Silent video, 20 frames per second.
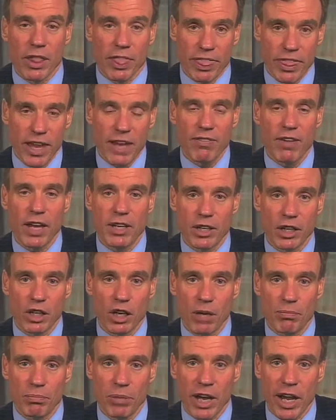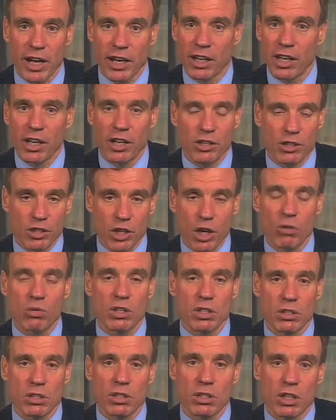They've had to cut back. Don't
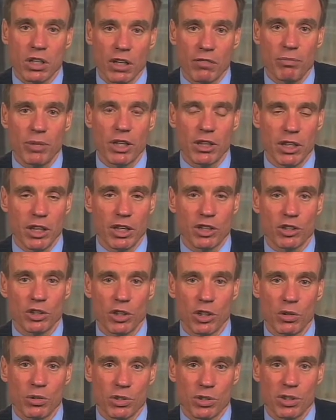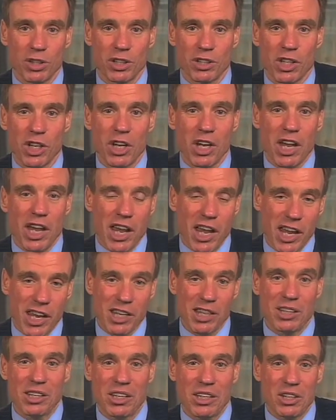give me the excuse that,
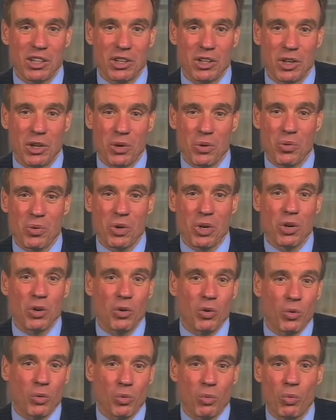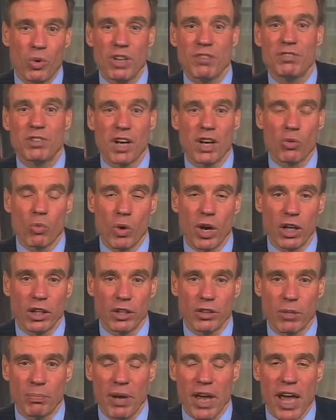hey, we've done well
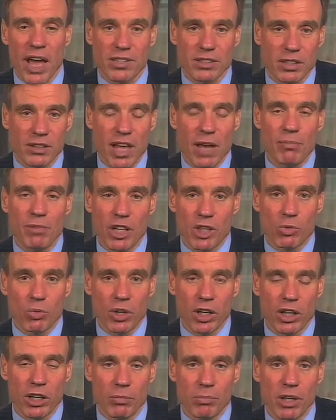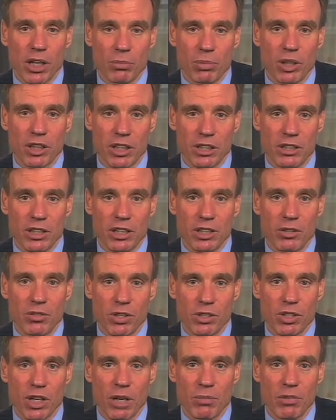in the past, and that means we're going to be able to continue
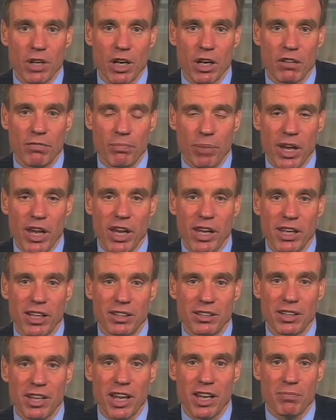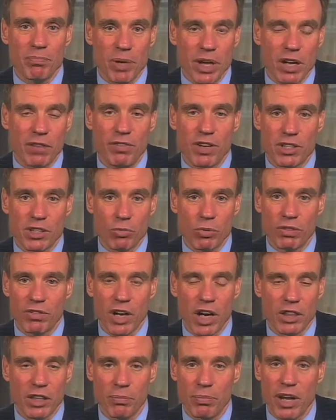the same kind of pay and benefits that we've
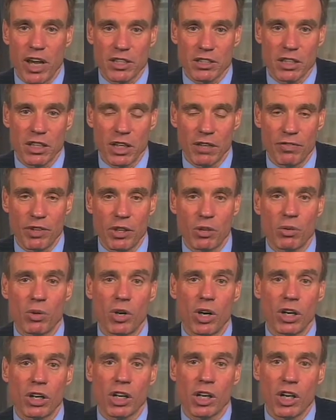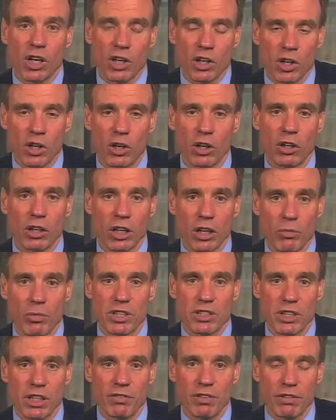got in the past. If you are currently
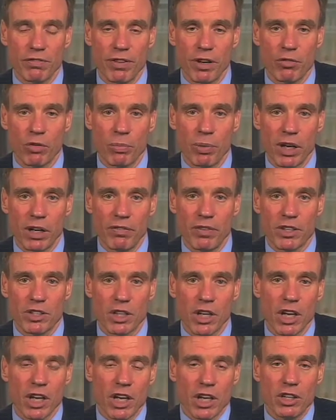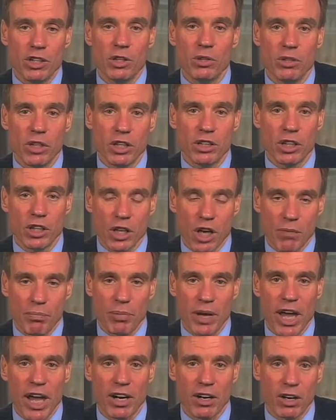receiving federal benefits, you need to cut
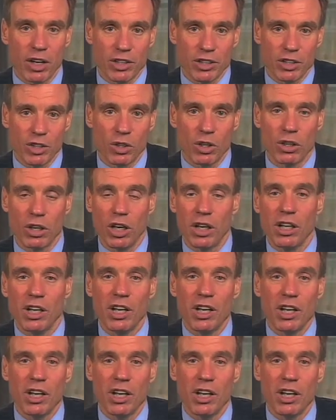back on your